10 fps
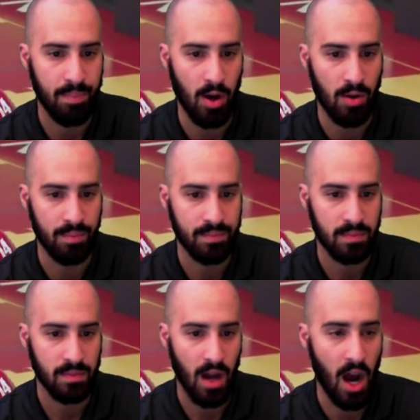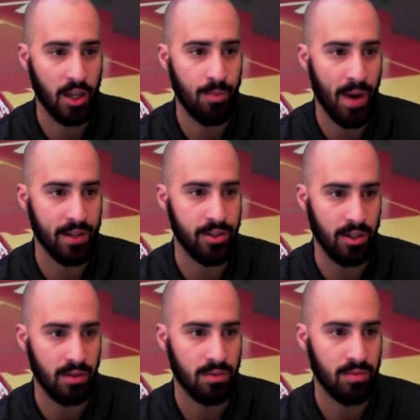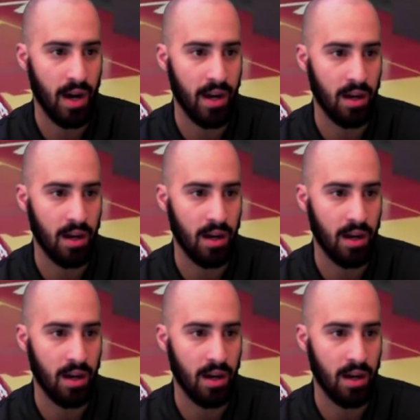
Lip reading: boom, occupied 2, Right